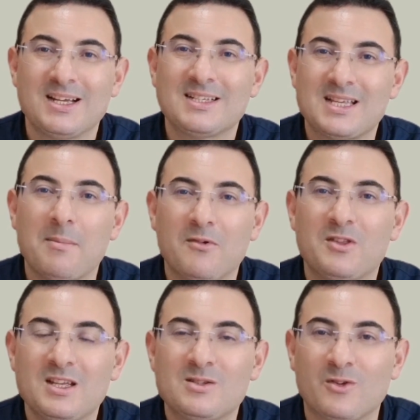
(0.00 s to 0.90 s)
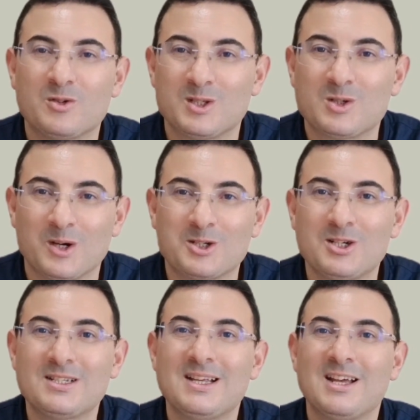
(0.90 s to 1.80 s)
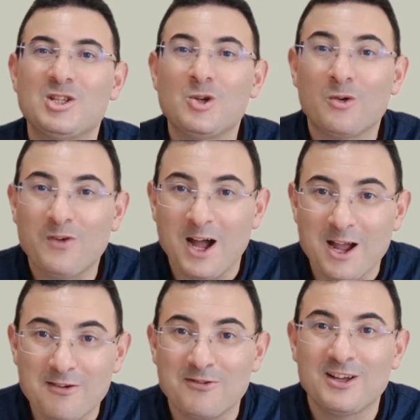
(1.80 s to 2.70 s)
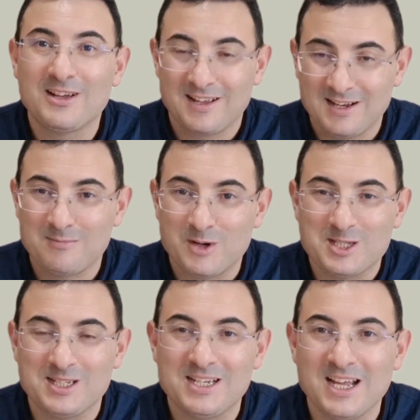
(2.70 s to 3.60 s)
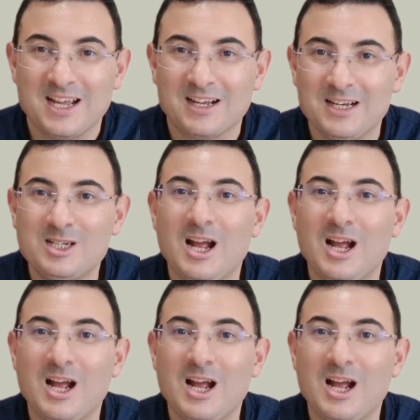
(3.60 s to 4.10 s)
some of these frozen structures survive in present-day English,